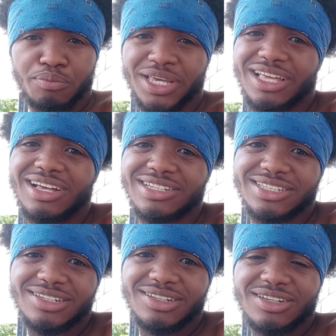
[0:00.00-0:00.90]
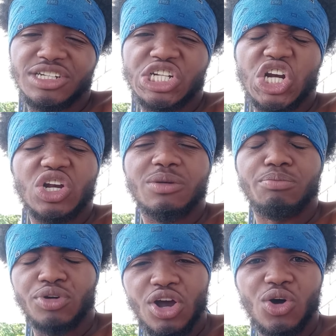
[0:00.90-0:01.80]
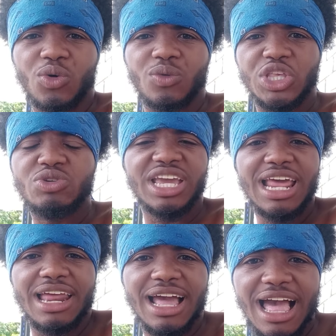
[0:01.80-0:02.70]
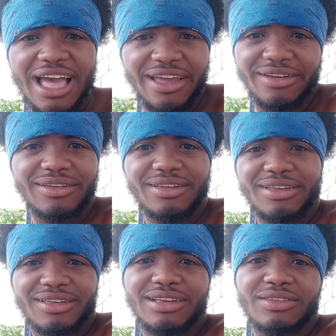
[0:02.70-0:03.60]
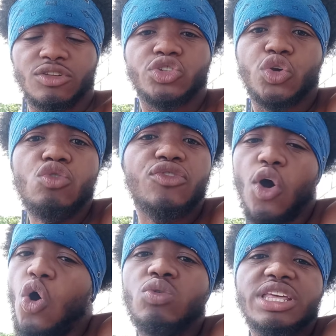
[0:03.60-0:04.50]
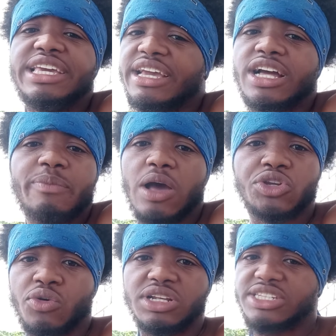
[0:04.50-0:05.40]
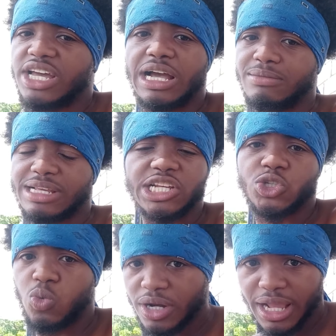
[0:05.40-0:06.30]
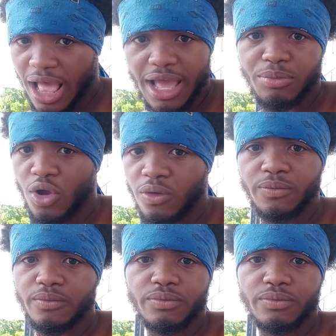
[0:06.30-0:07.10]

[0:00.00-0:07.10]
Because, bro, you cannot hide. The truth only can come out during these times. I swear to God, bro.